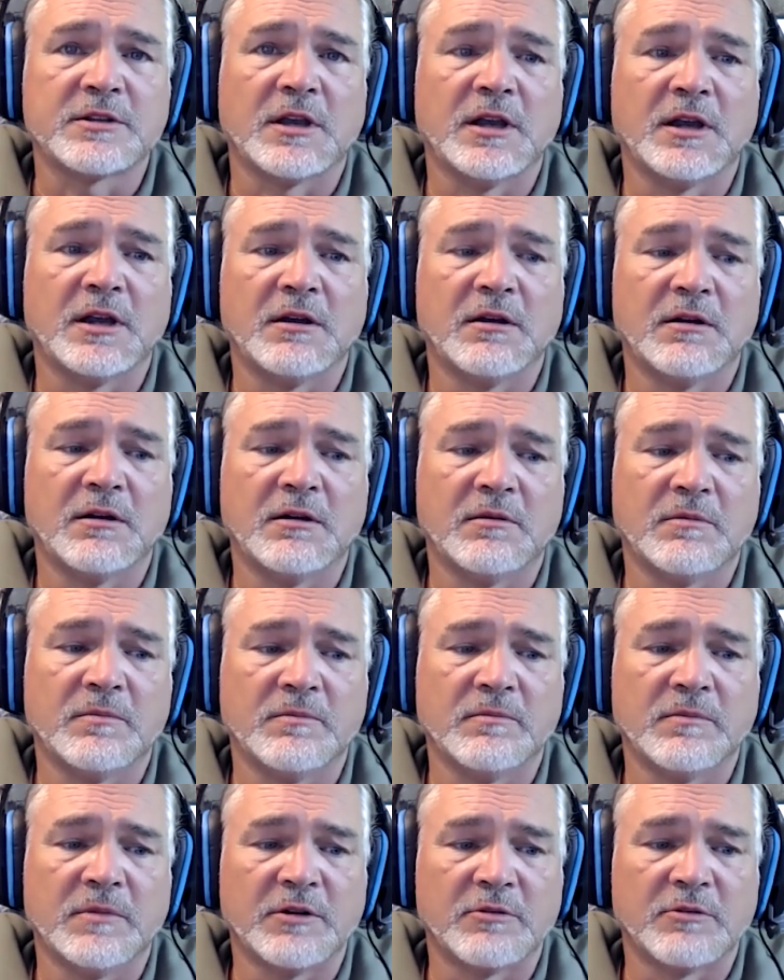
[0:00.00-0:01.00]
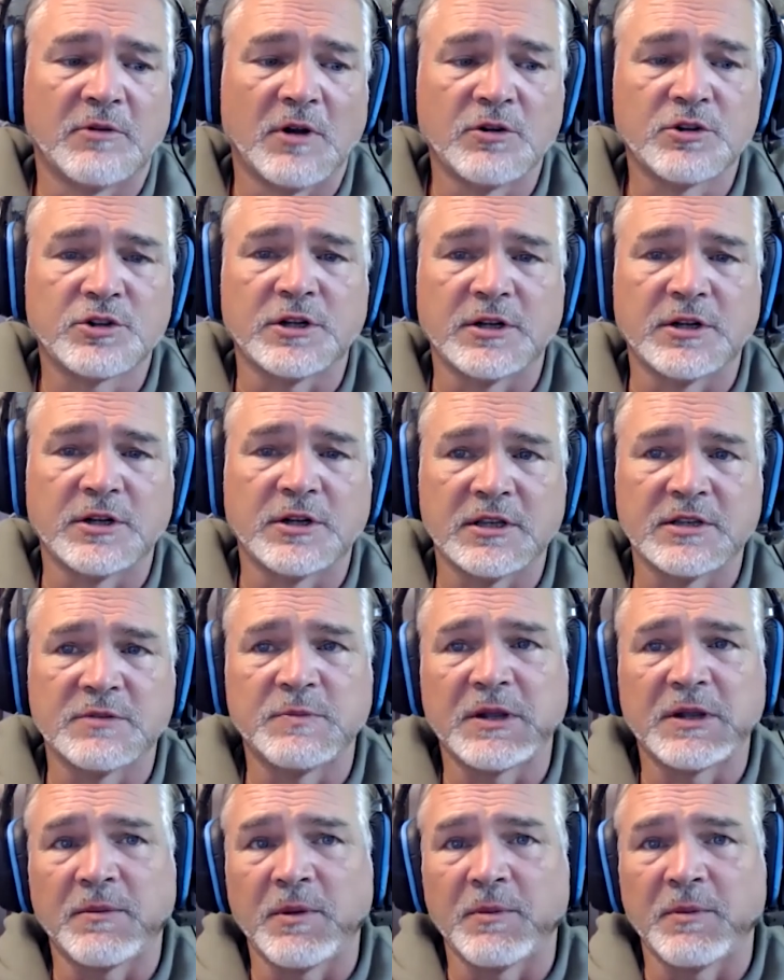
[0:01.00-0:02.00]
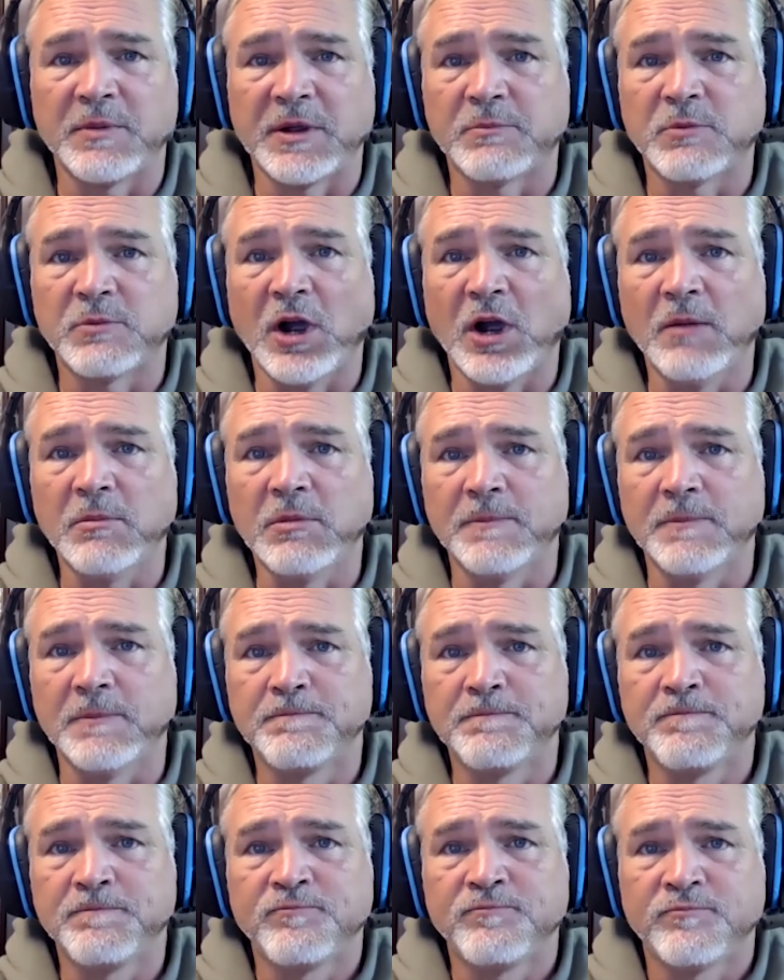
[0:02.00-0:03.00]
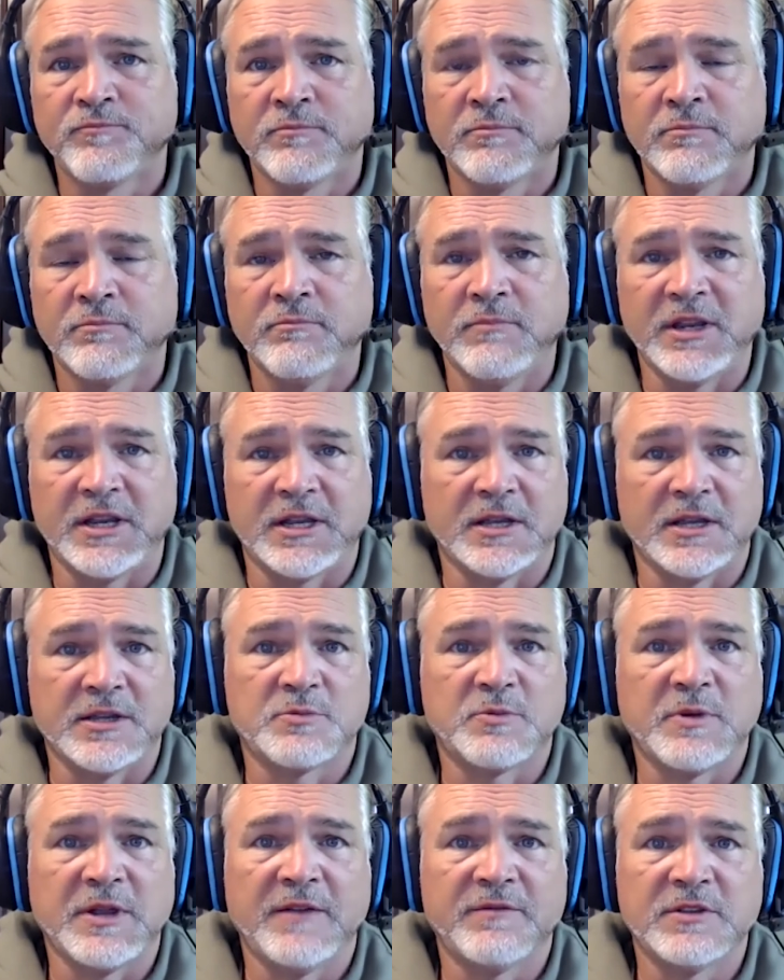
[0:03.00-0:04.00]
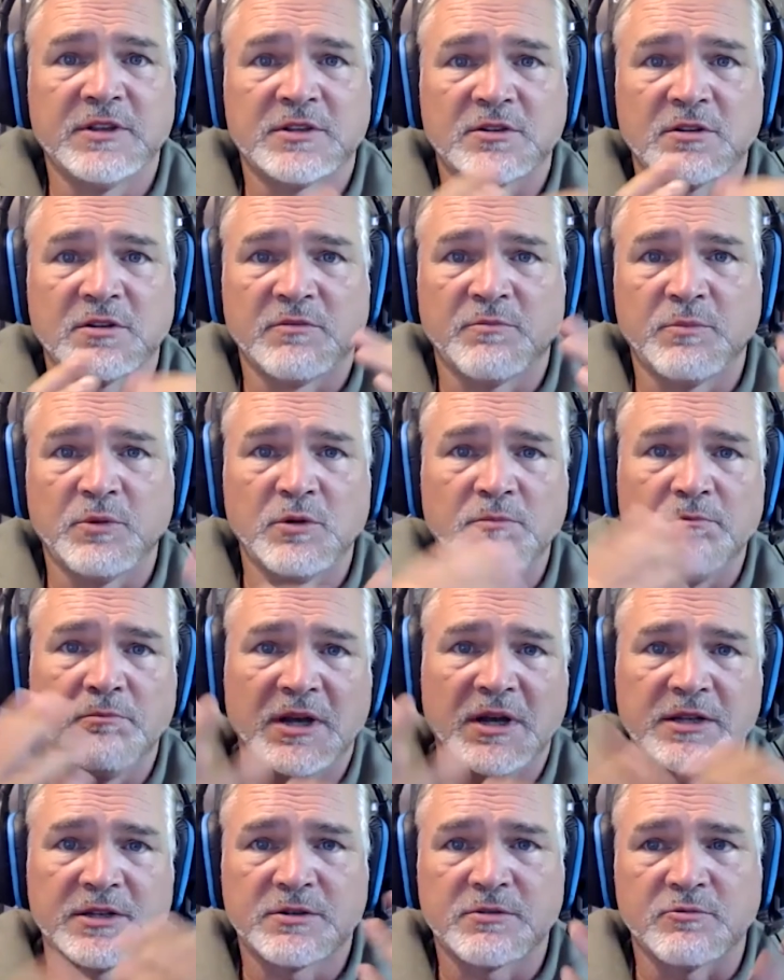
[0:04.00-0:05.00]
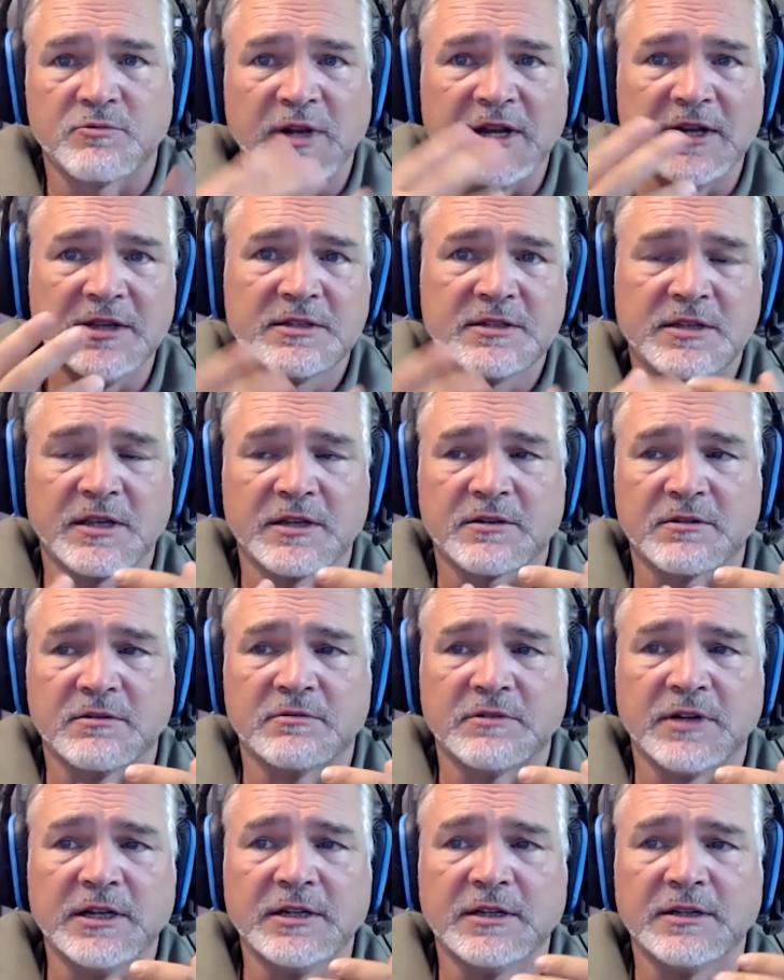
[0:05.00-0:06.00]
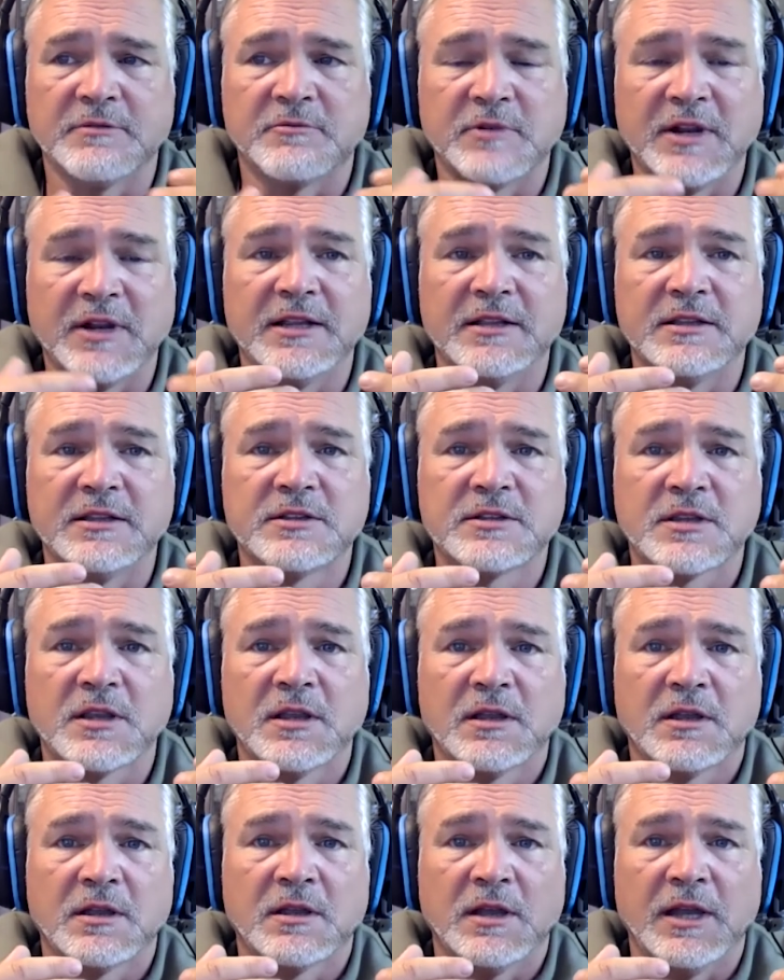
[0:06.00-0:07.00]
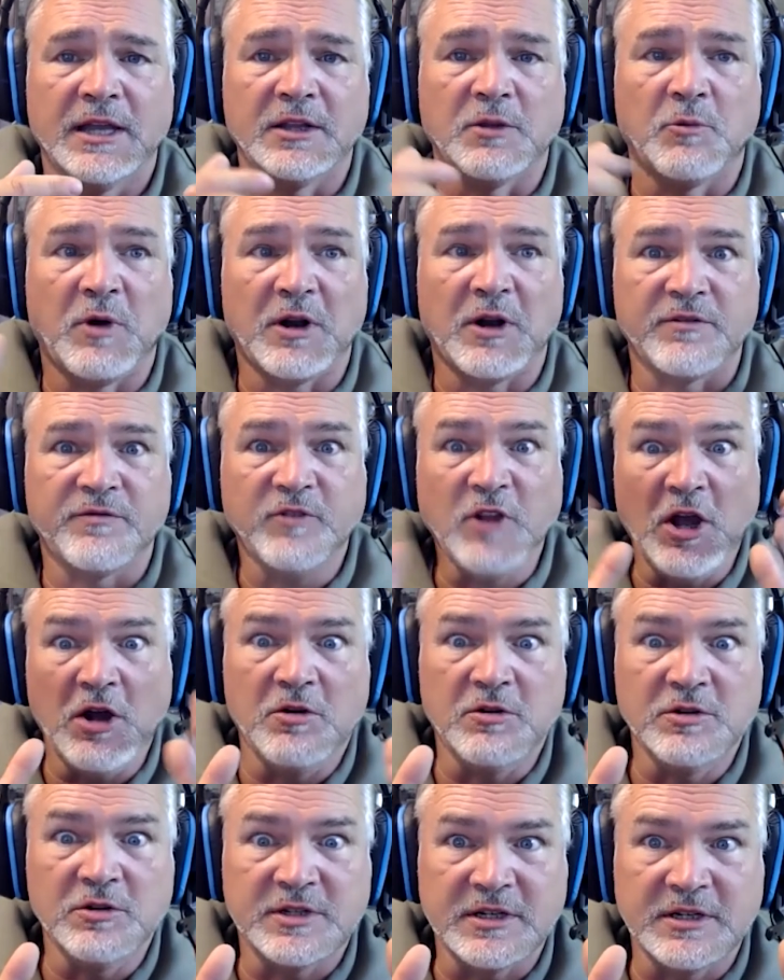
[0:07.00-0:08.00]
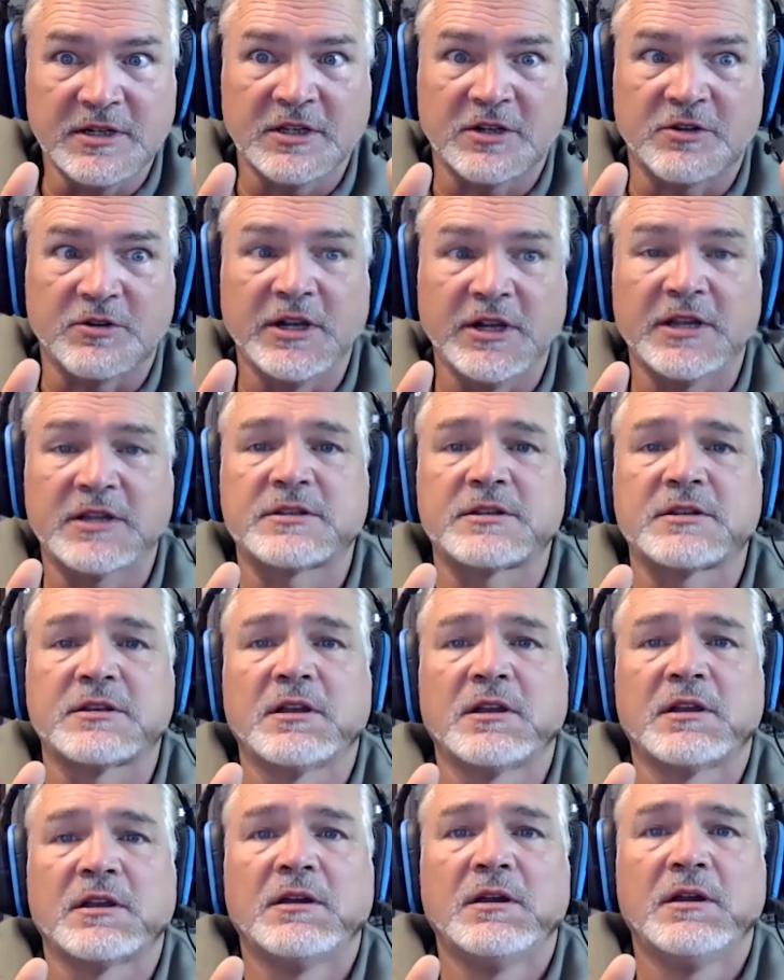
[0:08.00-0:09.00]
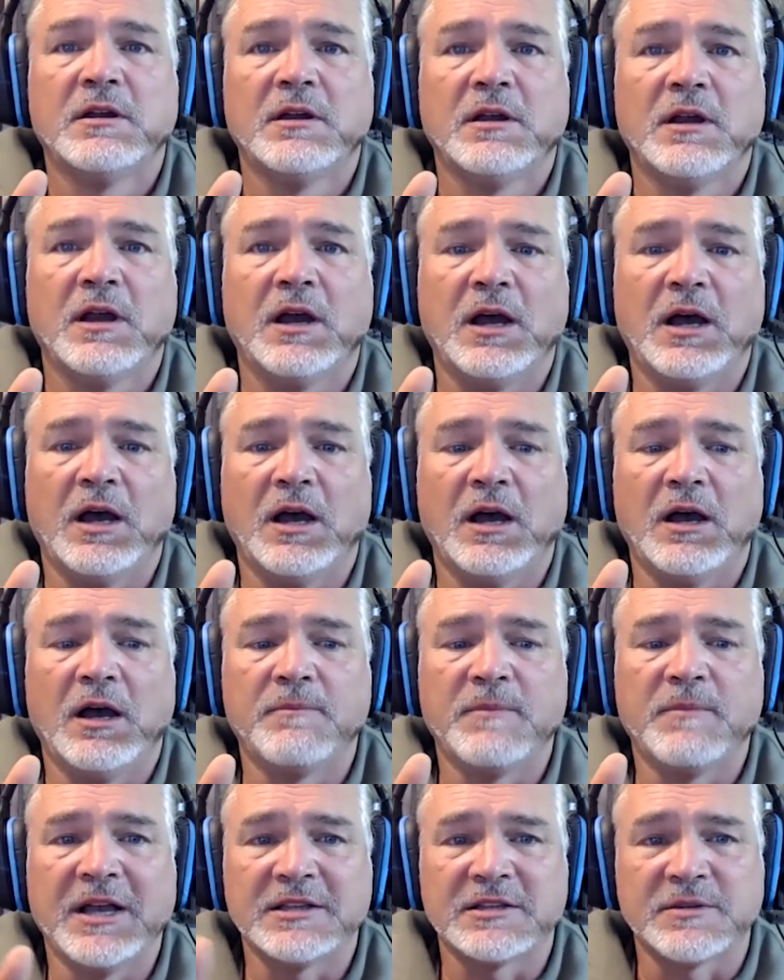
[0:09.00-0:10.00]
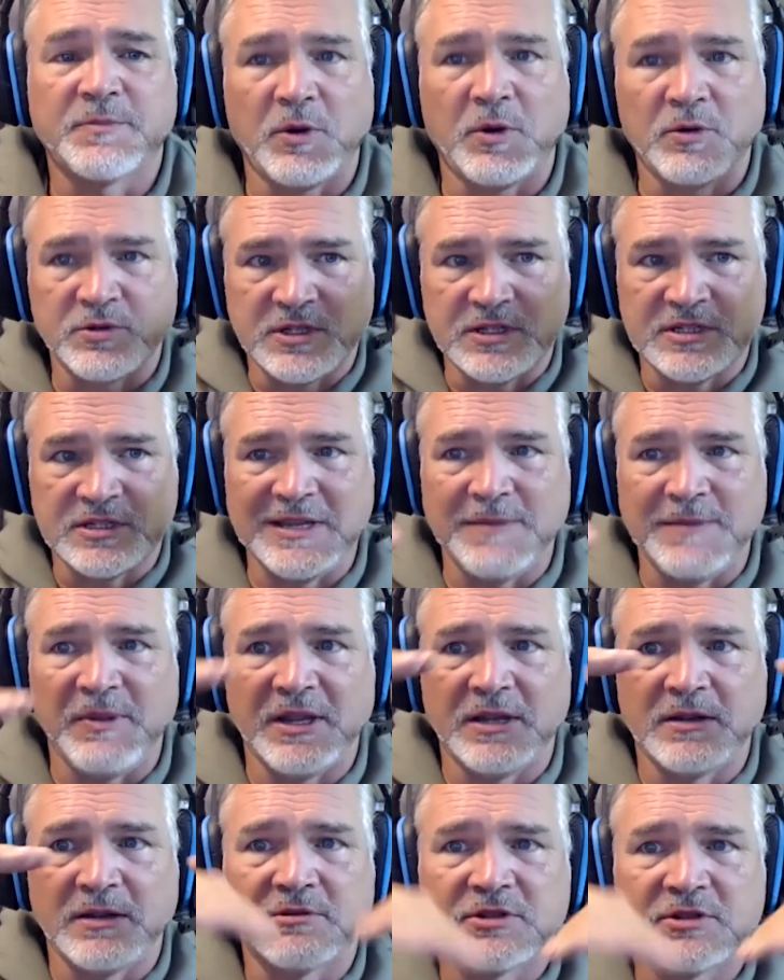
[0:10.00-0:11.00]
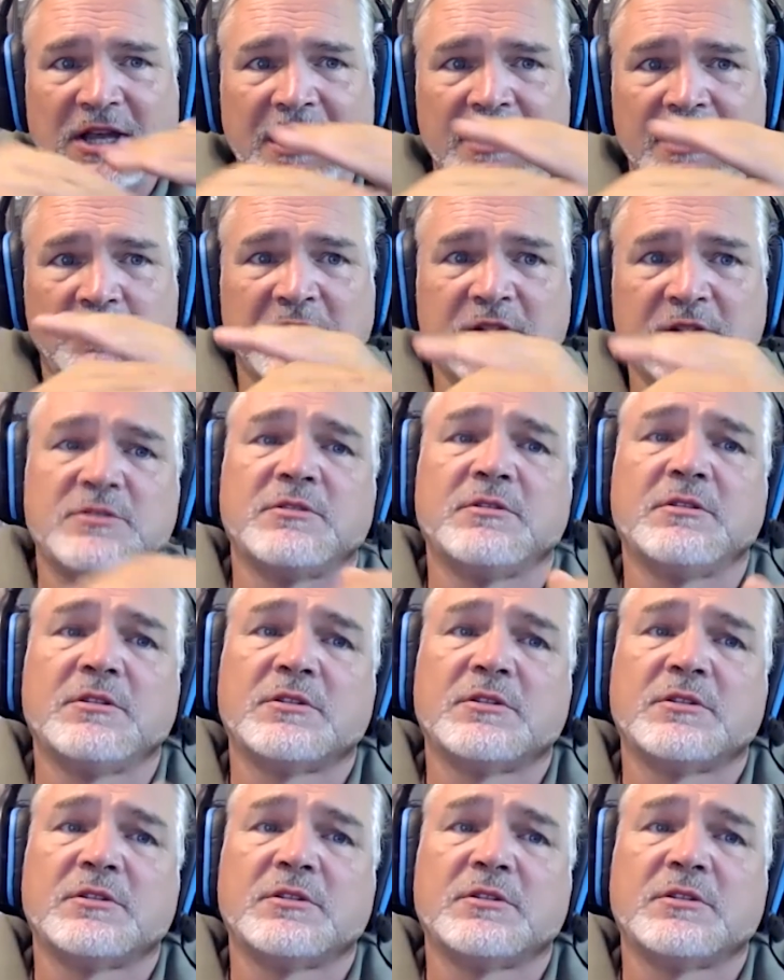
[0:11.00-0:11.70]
Erosion has become a big problem because we have this sort of boom bust rain cycle, right? It rains and the water flows into the creeks, as opposed to seeping sideways through the